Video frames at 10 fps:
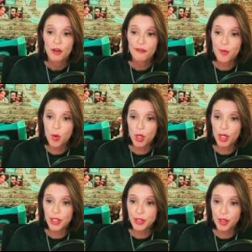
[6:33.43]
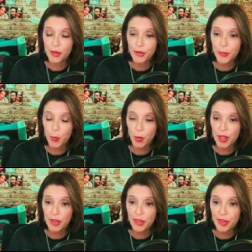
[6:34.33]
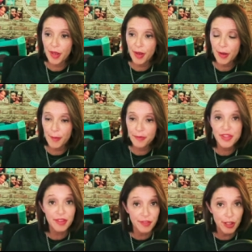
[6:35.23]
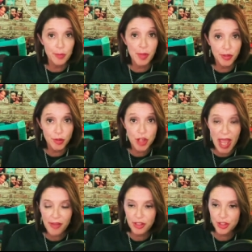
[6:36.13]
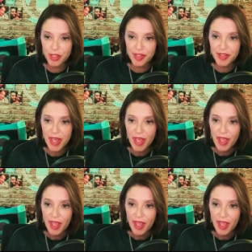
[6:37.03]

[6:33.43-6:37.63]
for adults with um, severe mental challenges.